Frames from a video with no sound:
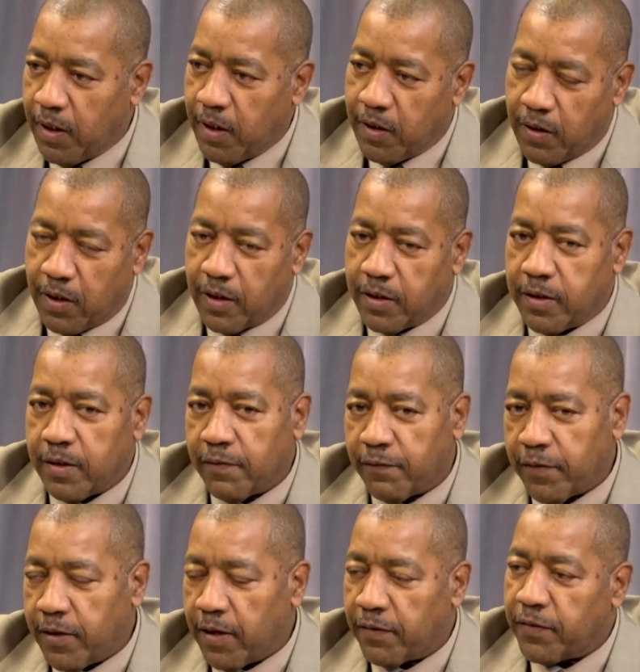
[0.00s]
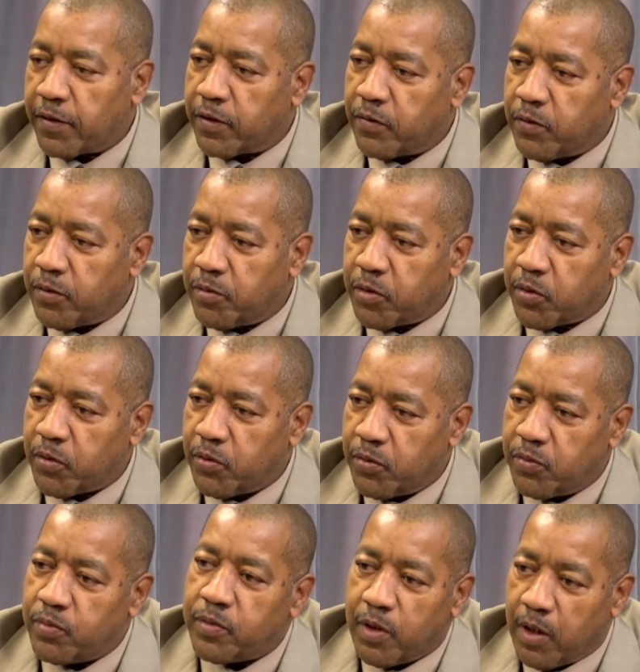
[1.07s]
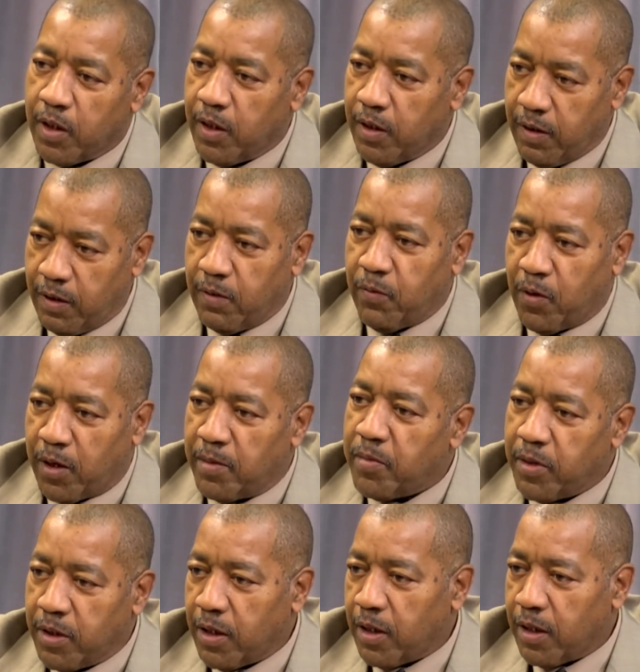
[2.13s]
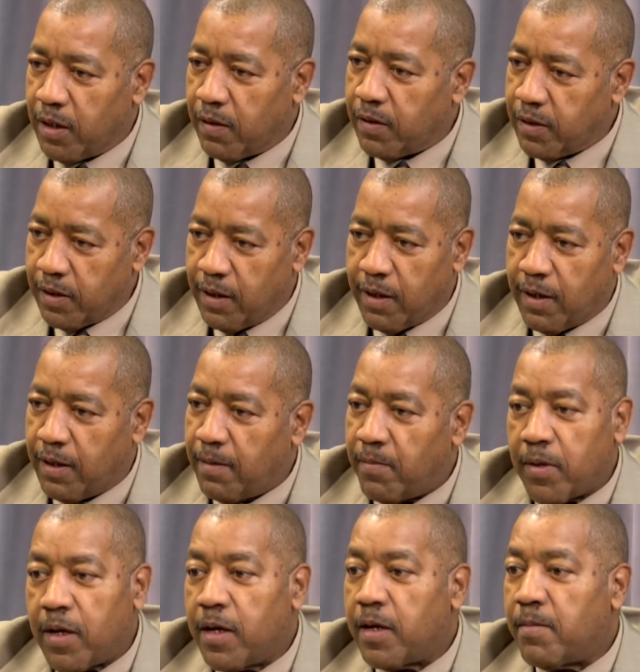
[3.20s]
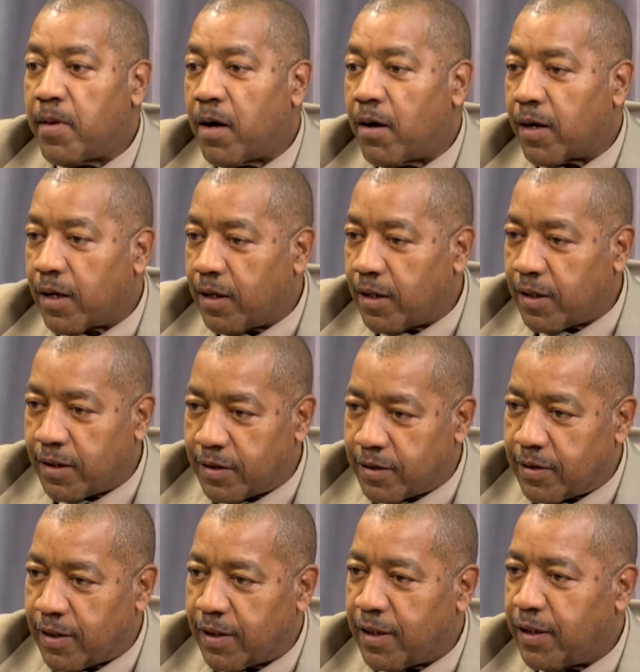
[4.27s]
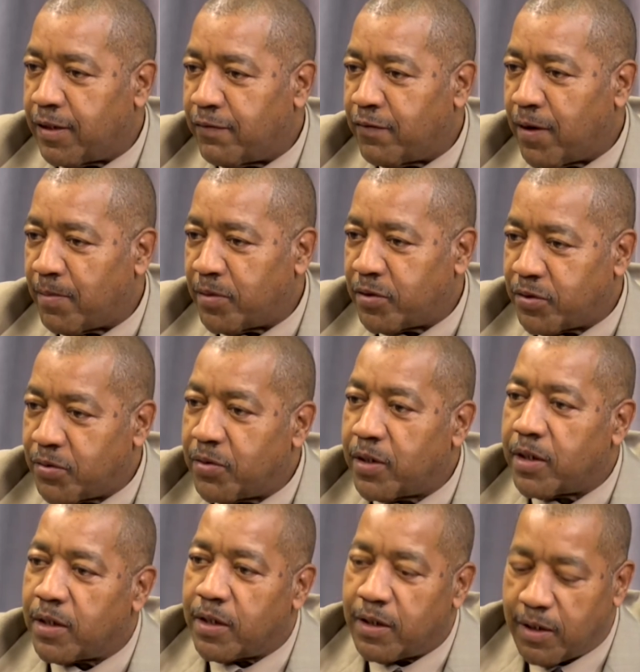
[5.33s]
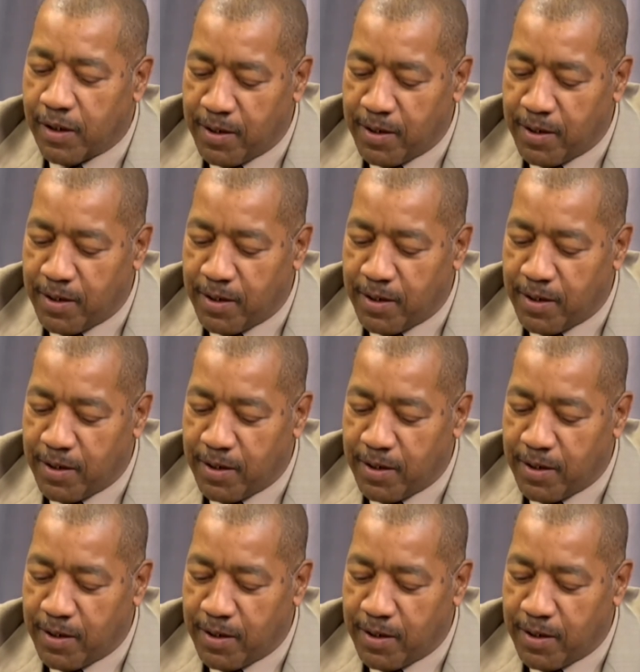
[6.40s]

all the different ethnic groups who want to be here in America, the land of opportunity.